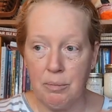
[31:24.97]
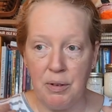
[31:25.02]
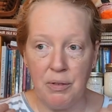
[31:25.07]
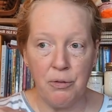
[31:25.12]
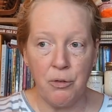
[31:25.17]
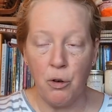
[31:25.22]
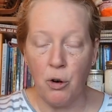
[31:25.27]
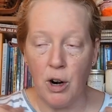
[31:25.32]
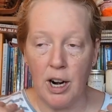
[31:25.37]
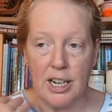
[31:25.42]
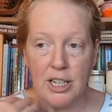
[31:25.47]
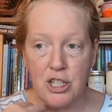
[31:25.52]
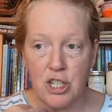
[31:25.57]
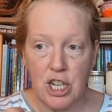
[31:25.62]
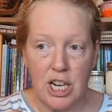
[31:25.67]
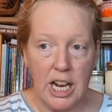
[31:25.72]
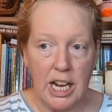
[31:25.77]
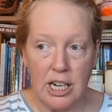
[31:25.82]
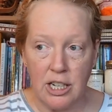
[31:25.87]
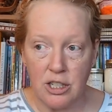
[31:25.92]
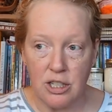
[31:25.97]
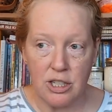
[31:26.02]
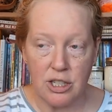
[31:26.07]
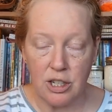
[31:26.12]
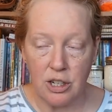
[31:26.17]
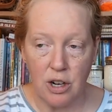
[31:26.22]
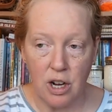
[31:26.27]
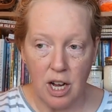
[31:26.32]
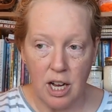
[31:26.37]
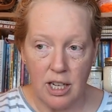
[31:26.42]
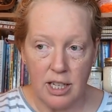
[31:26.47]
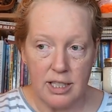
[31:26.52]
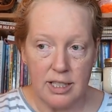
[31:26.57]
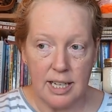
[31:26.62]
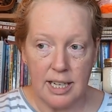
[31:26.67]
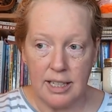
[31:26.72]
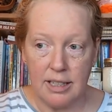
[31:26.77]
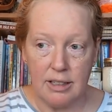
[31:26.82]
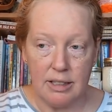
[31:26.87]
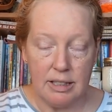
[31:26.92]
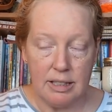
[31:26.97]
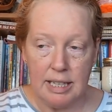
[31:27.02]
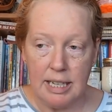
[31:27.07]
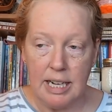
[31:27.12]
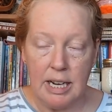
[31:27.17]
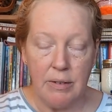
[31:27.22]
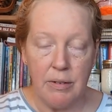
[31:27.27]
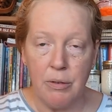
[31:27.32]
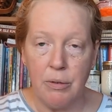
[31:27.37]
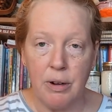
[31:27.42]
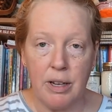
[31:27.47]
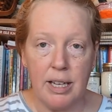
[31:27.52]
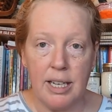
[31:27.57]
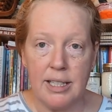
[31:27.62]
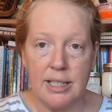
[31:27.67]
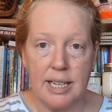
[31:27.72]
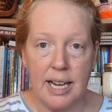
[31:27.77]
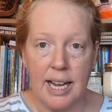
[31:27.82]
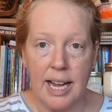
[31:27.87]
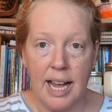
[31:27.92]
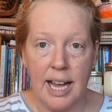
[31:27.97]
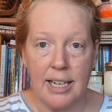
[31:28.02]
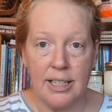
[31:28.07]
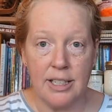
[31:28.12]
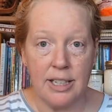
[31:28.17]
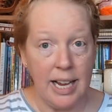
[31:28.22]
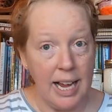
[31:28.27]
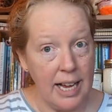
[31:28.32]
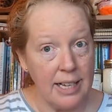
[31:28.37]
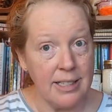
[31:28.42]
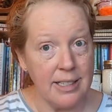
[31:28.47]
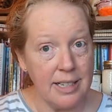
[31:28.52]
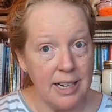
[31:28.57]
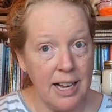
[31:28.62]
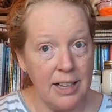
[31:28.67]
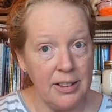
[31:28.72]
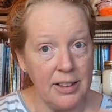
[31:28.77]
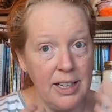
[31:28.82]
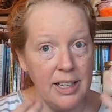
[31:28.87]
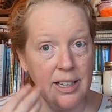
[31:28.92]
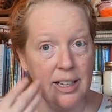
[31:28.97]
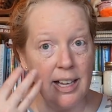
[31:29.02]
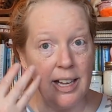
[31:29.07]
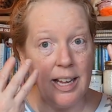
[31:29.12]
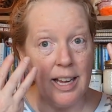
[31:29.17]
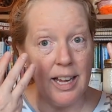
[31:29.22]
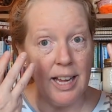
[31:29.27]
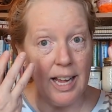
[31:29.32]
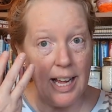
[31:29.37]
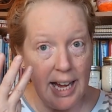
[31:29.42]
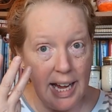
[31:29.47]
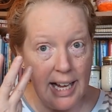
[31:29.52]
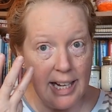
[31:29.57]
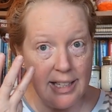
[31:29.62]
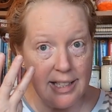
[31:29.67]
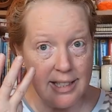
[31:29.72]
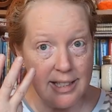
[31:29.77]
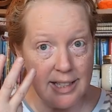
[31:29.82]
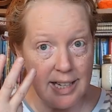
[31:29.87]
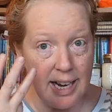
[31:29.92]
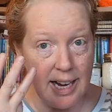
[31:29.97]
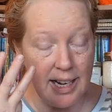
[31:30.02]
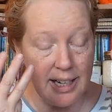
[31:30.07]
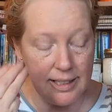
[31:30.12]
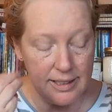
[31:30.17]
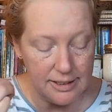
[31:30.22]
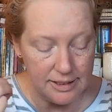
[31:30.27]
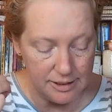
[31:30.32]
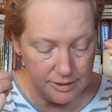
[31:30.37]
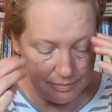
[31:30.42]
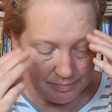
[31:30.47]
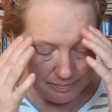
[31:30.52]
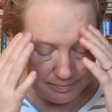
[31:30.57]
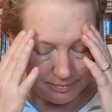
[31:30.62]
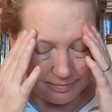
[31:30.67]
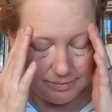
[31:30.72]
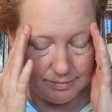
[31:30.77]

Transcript: before I changed it all, because I didn't even realize I had cast it on the 8th size.